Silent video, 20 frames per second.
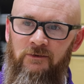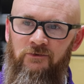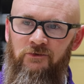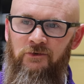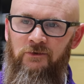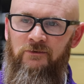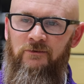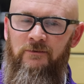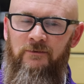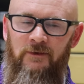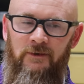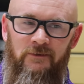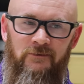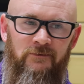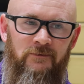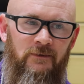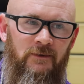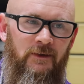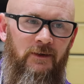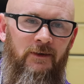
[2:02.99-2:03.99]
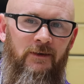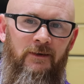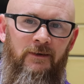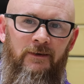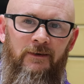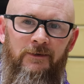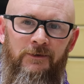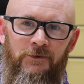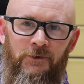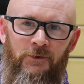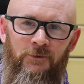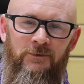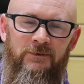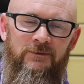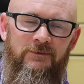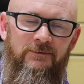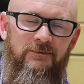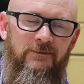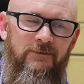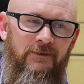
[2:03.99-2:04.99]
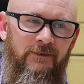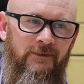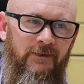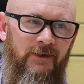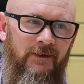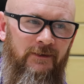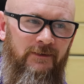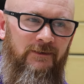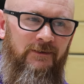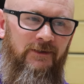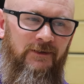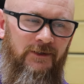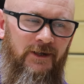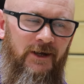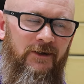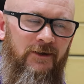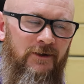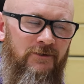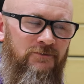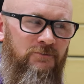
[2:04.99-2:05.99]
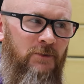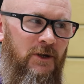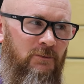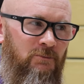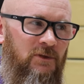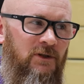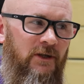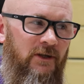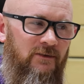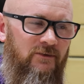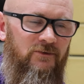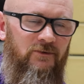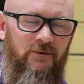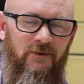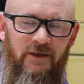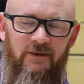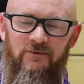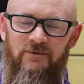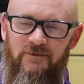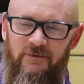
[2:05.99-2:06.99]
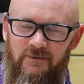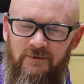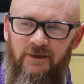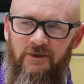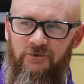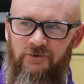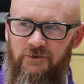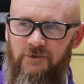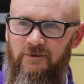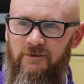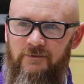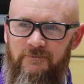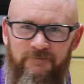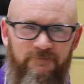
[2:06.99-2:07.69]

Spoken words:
it just takes, a lot off my plate. So that's good.